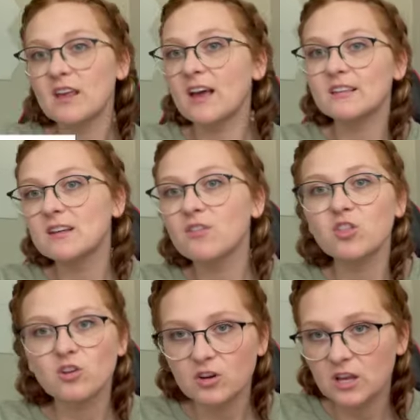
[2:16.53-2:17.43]
at
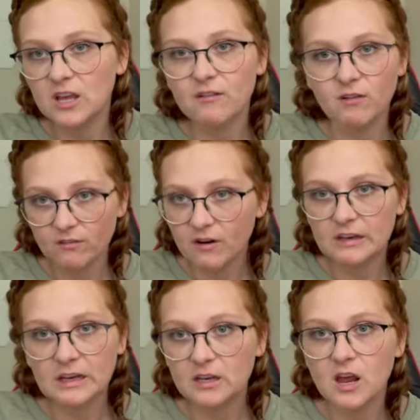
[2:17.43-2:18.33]
7:30 every
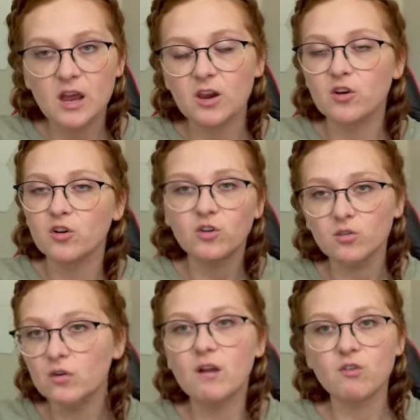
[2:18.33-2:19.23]
Friday night, or,
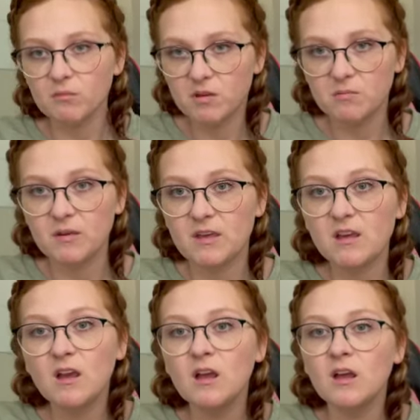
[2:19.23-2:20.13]
whatever it may
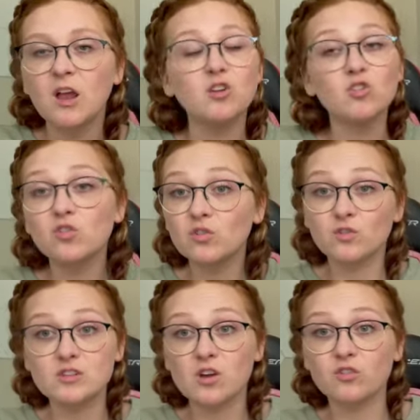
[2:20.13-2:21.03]
be. And you can always
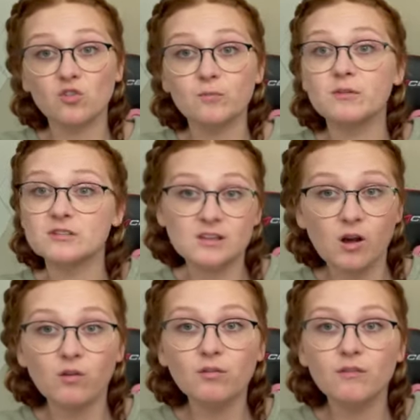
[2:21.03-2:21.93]
reach out in the group
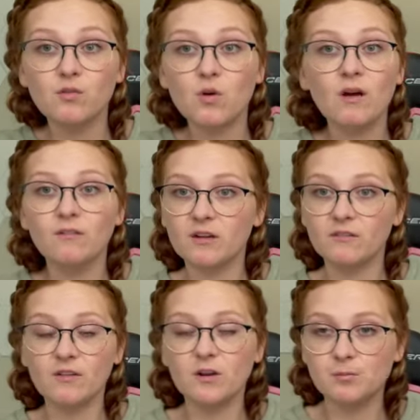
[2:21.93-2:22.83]
yourself if you have like a
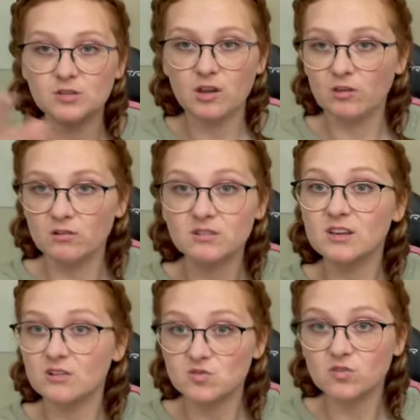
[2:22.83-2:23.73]
very particular
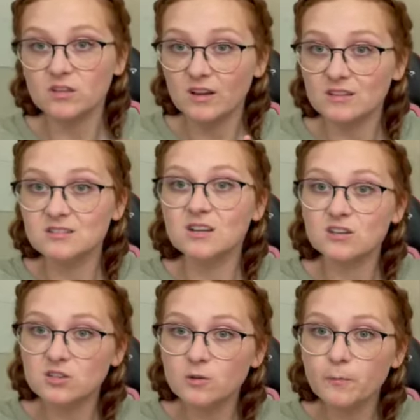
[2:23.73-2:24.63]
schedule you'd like to stick
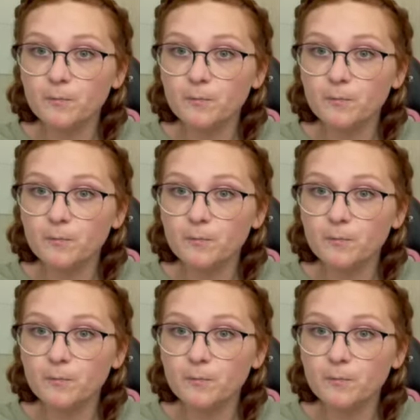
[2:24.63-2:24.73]
to.